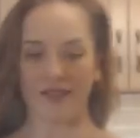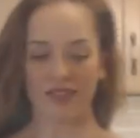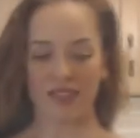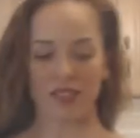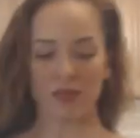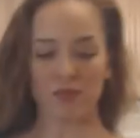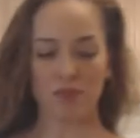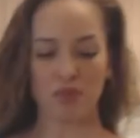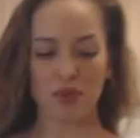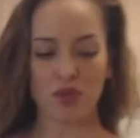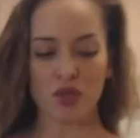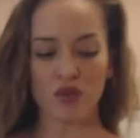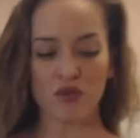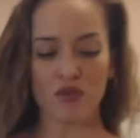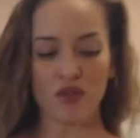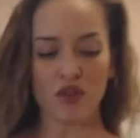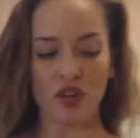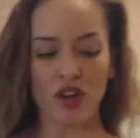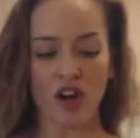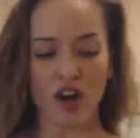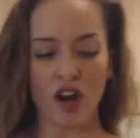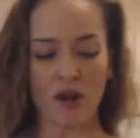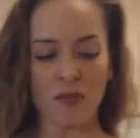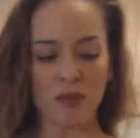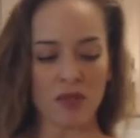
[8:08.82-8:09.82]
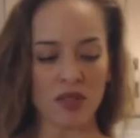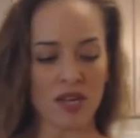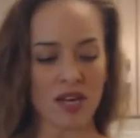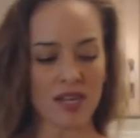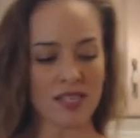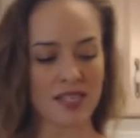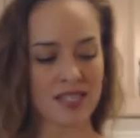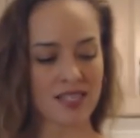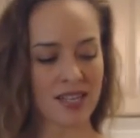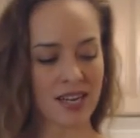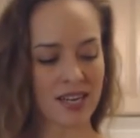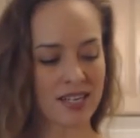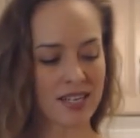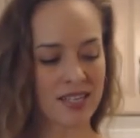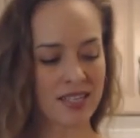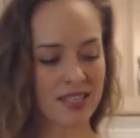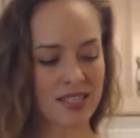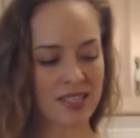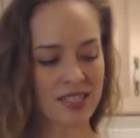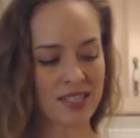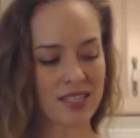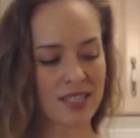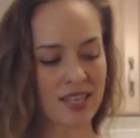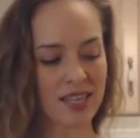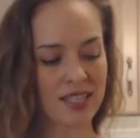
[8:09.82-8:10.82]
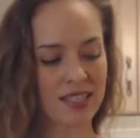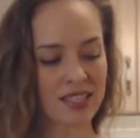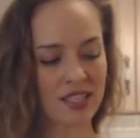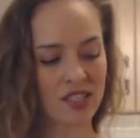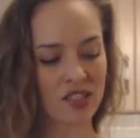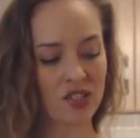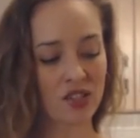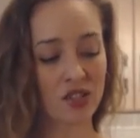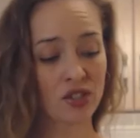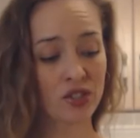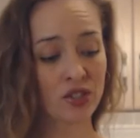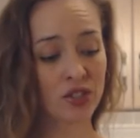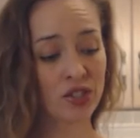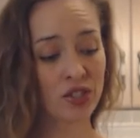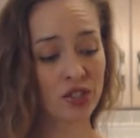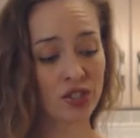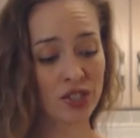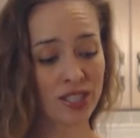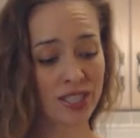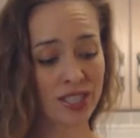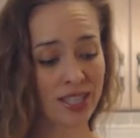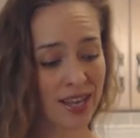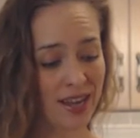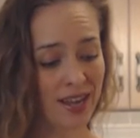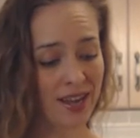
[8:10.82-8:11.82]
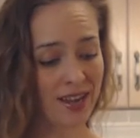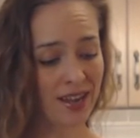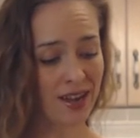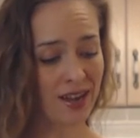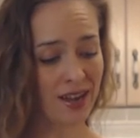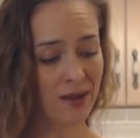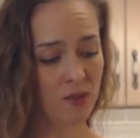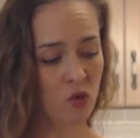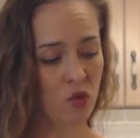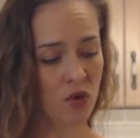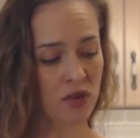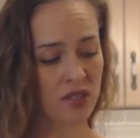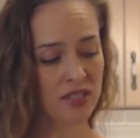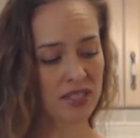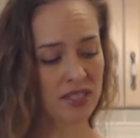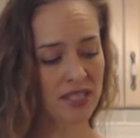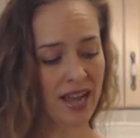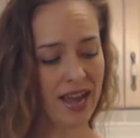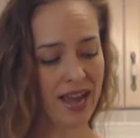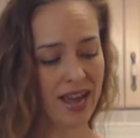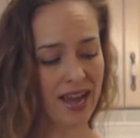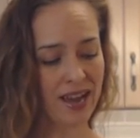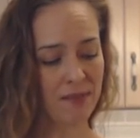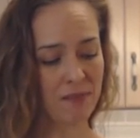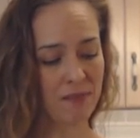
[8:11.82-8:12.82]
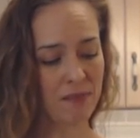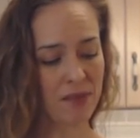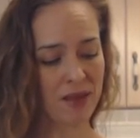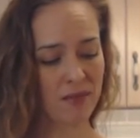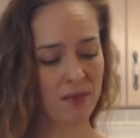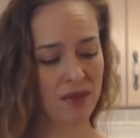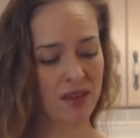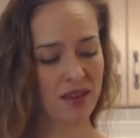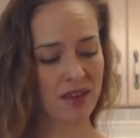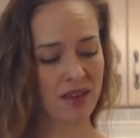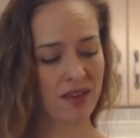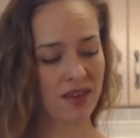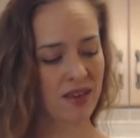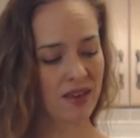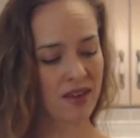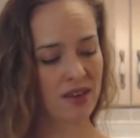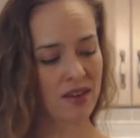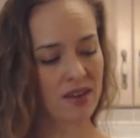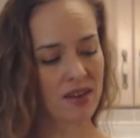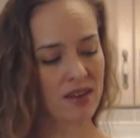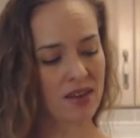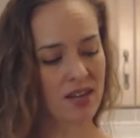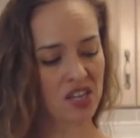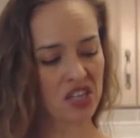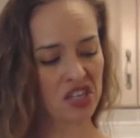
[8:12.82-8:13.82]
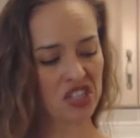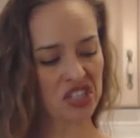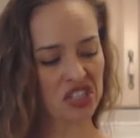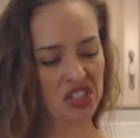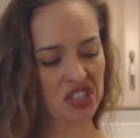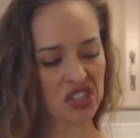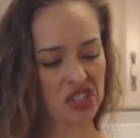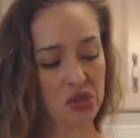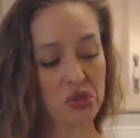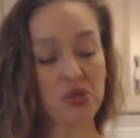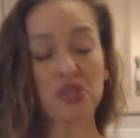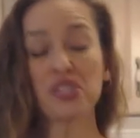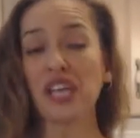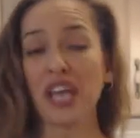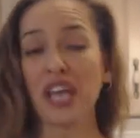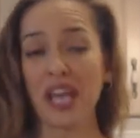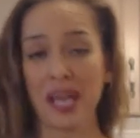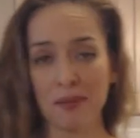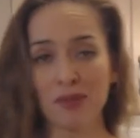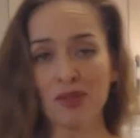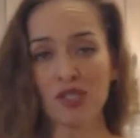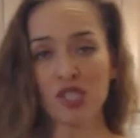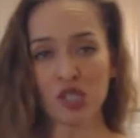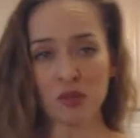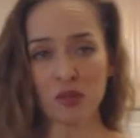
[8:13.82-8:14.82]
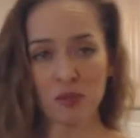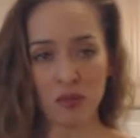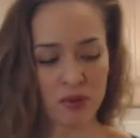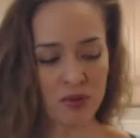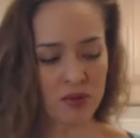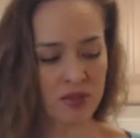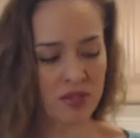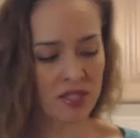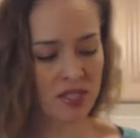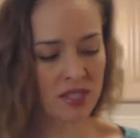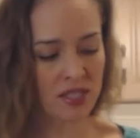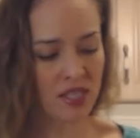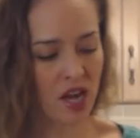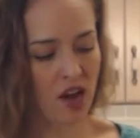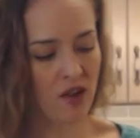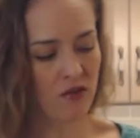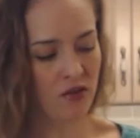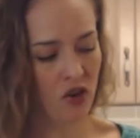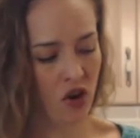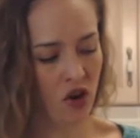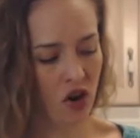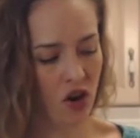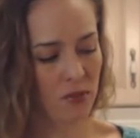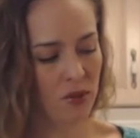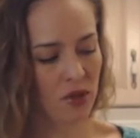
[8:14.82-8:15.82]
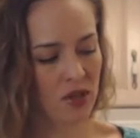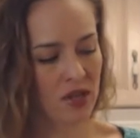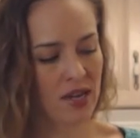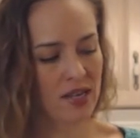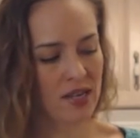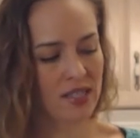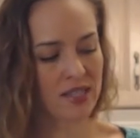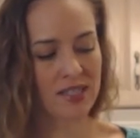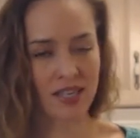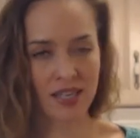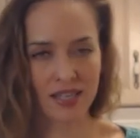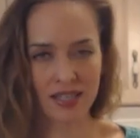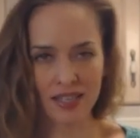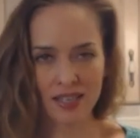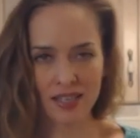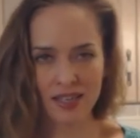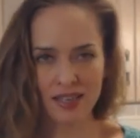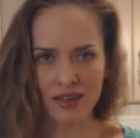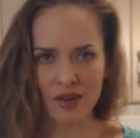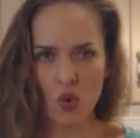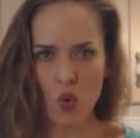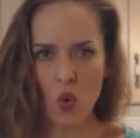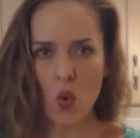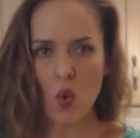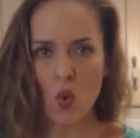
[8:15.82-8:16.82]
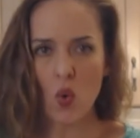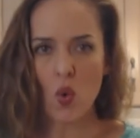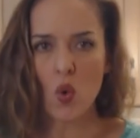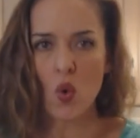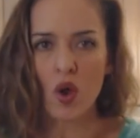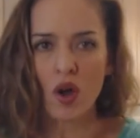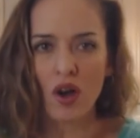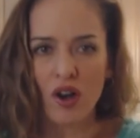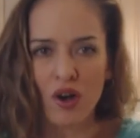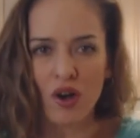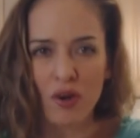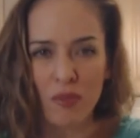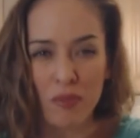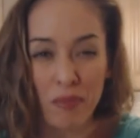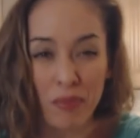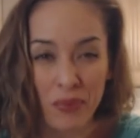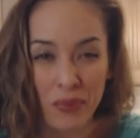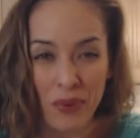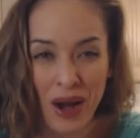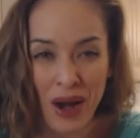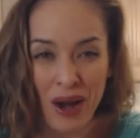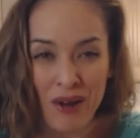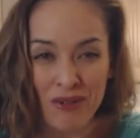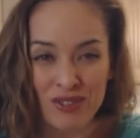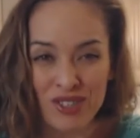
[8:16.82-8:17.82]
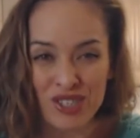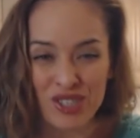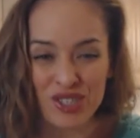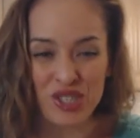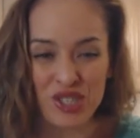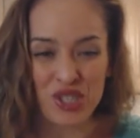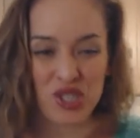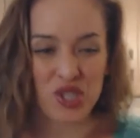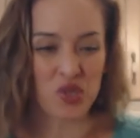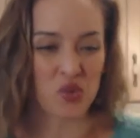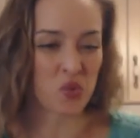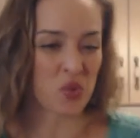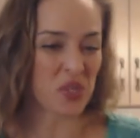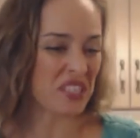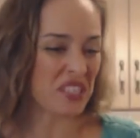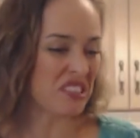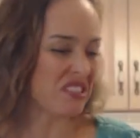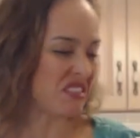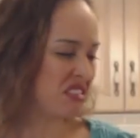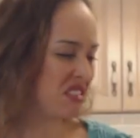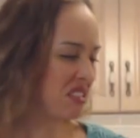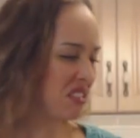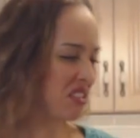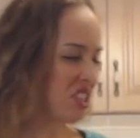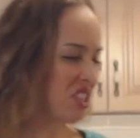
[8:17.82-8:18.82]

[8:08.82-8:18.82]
have some beautiful caramelized onions that I did earlier today. I'm going to add maybe a good 2 tablespoons of caramelized onion, all browned and sweet and